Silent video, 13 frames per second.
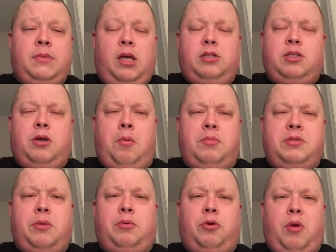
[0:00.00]

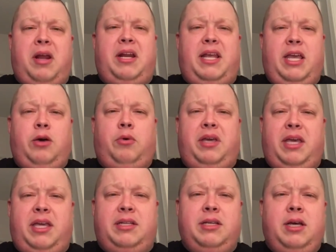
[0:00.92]
Some great heel
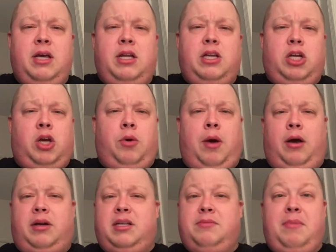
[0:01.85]
heat to go
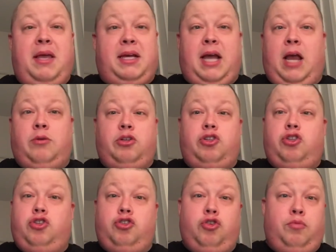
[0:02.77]
out, because Mankind was
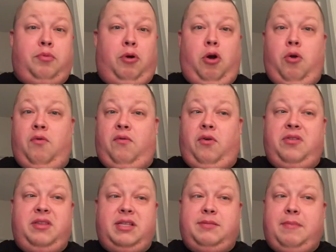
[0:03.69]
super over in
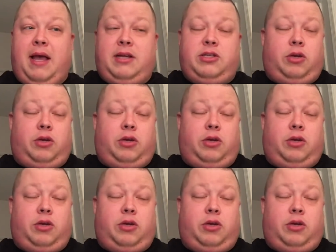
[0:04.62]
this match.